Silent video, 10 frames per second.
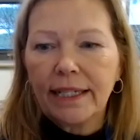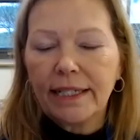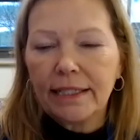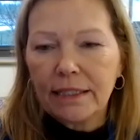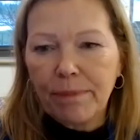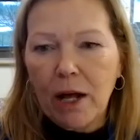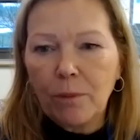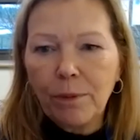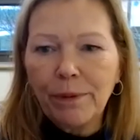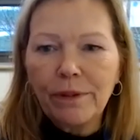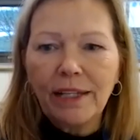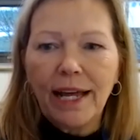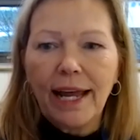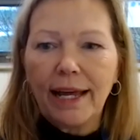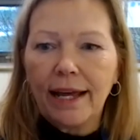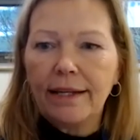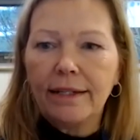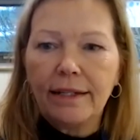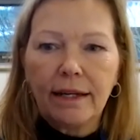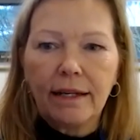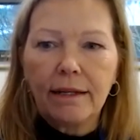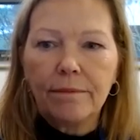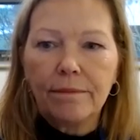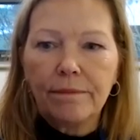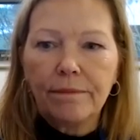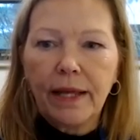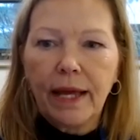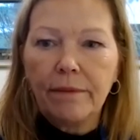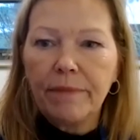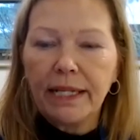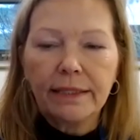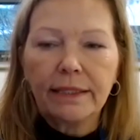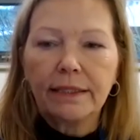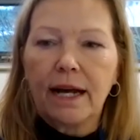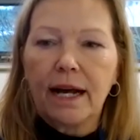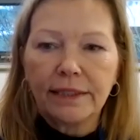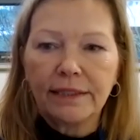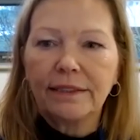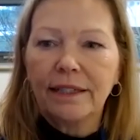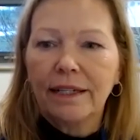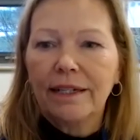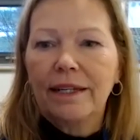is palpable, and it makes us,